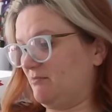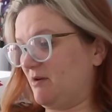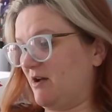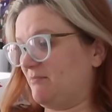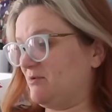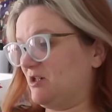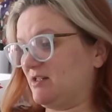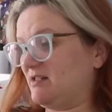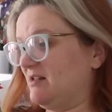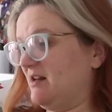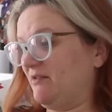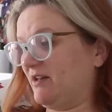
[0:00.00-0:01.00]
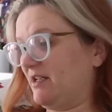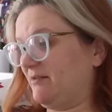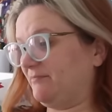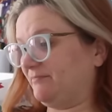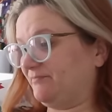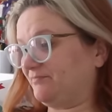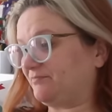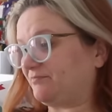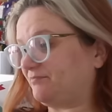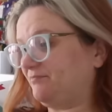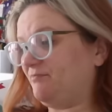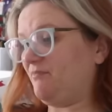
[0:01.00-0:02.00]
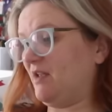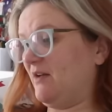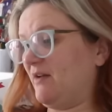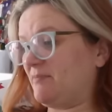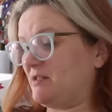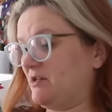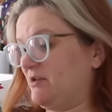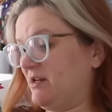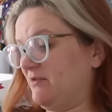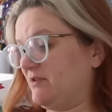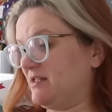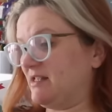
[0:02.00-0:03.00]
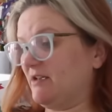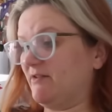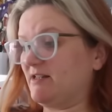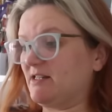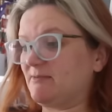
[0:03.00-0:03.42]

But I'm just loving it. I've absolutely loved this series.